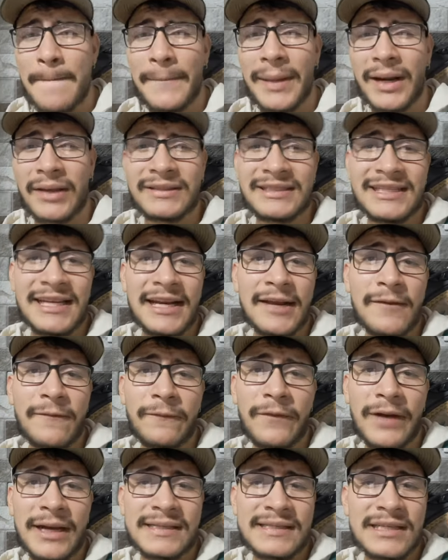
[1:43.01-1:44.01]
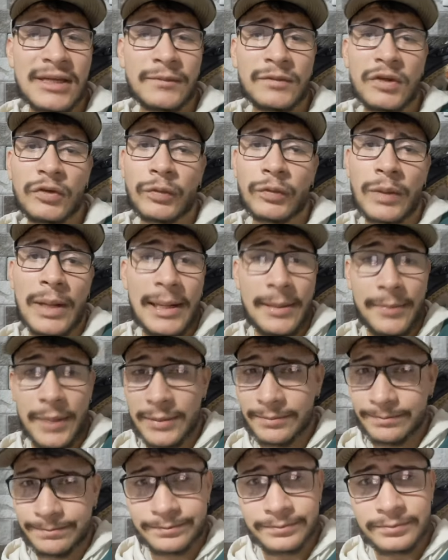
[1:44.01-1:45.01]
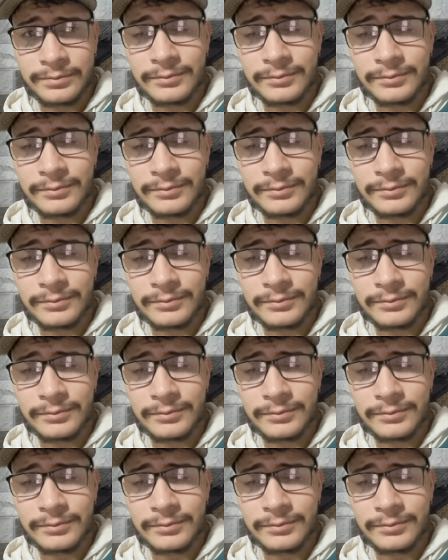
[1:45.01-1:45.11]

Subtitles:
but I didn't find something relevant.